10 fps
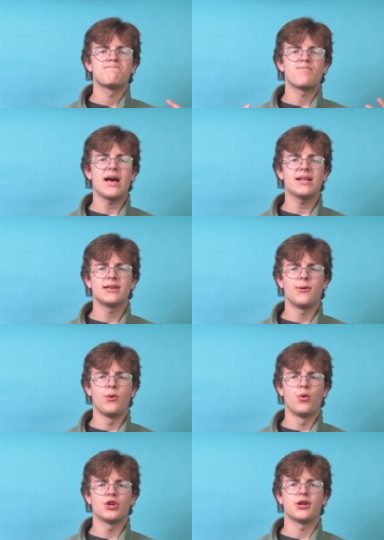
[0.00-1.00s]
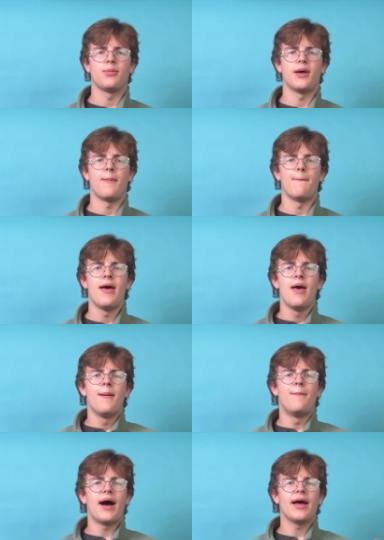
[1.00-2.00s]
that's how we worship Him,
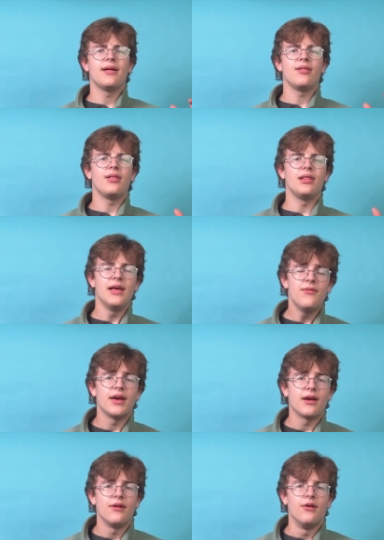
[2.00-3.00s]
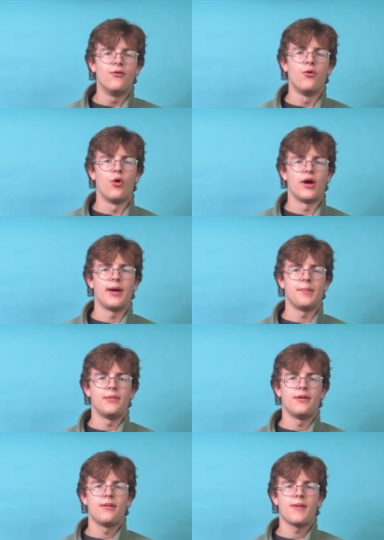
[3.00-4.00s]
by living for Him.
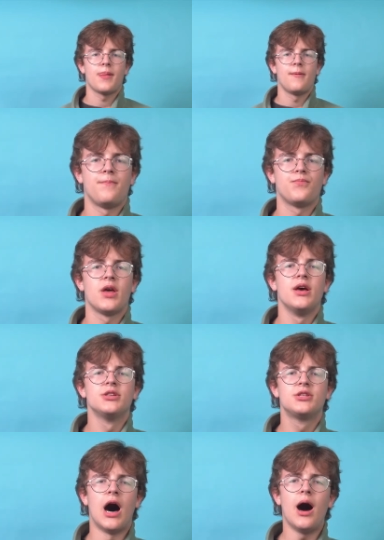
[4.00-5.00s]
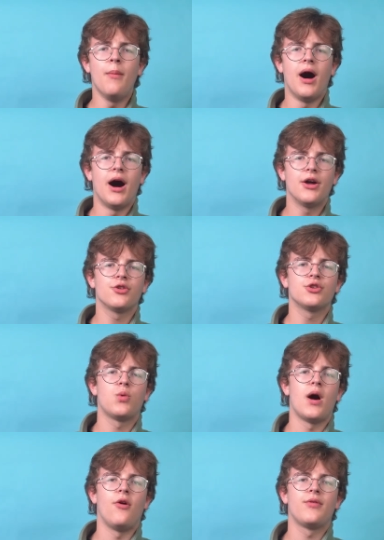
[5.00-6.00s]
Psalm
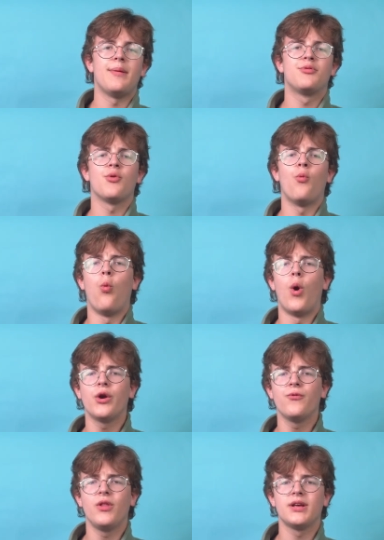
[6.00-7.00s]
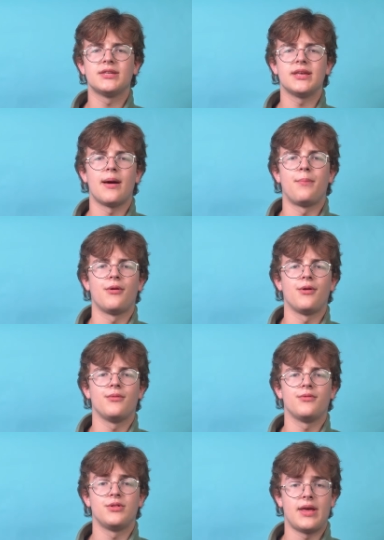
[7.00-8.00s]
112 gave some wonderful
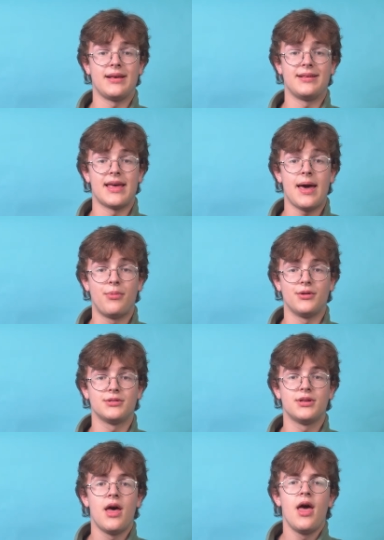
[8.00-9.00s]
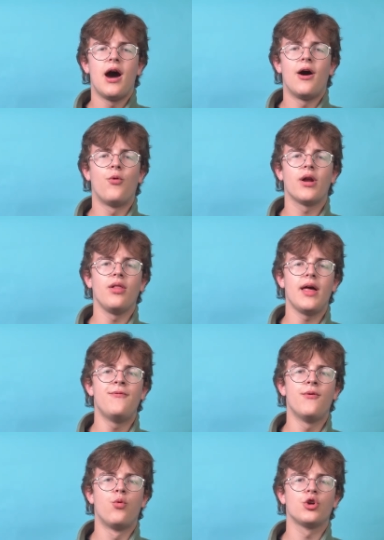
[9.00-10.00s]
examples, examples of what a
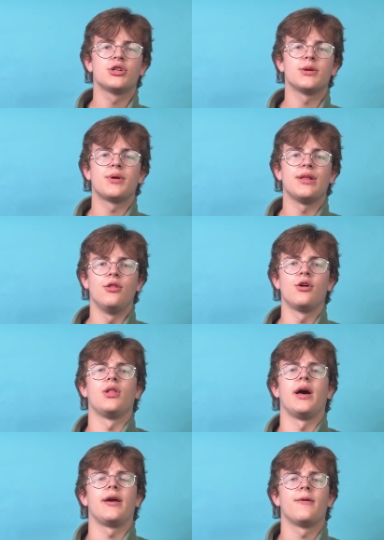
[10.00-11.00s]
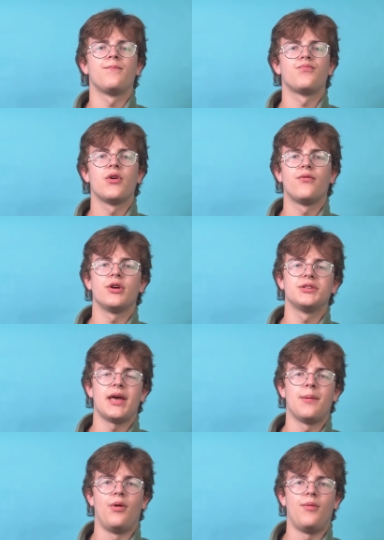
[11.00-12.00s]
life of worship can look like. For
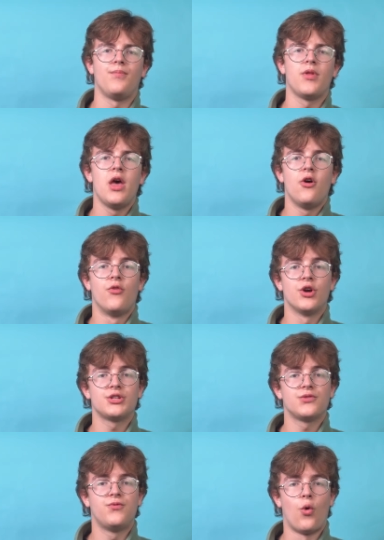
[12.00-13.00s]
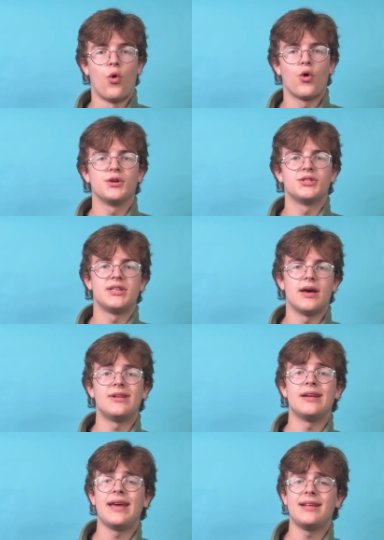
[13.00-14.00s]
example, verse 4,
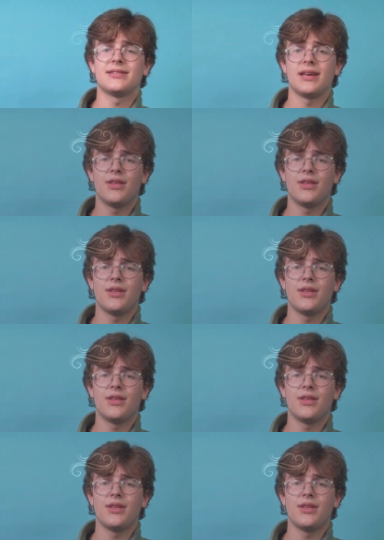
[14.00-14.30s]
7, and 8 say